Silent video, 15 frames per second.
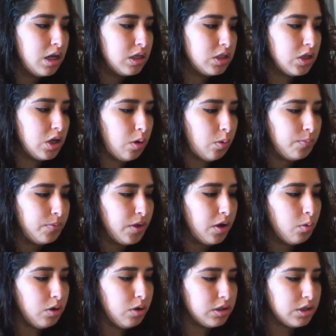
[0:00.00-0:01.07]
So
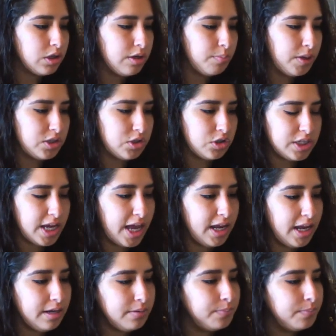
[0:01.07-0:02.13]
we're going to start at measure
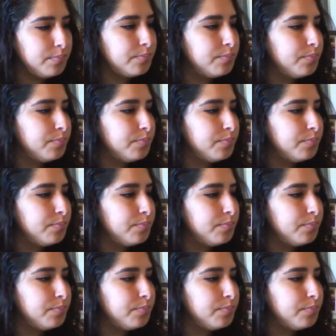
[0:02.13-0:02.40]
10.